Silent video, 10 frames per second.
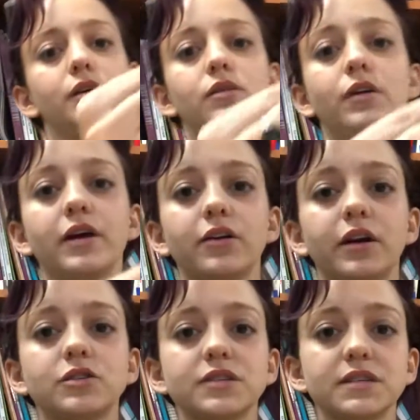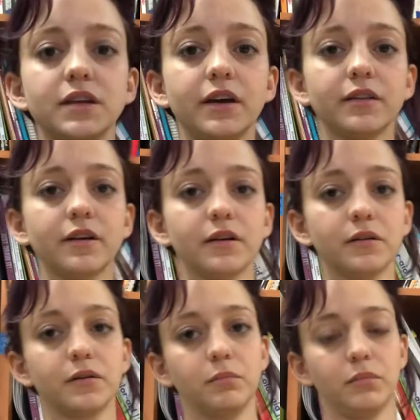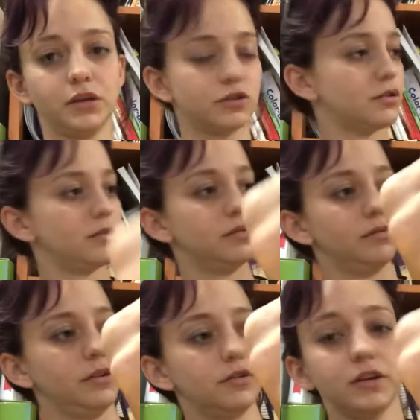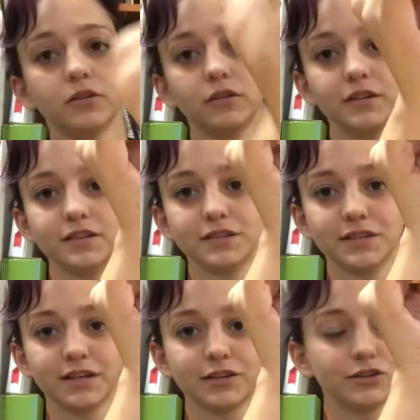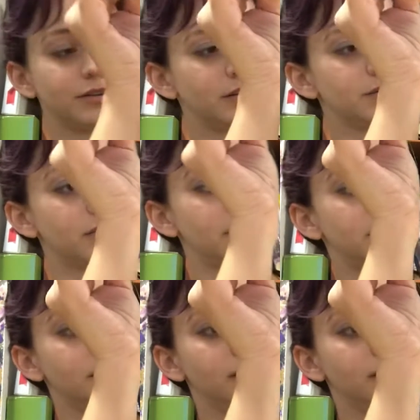you got your edges together. Make sure your needle is attached to the thread,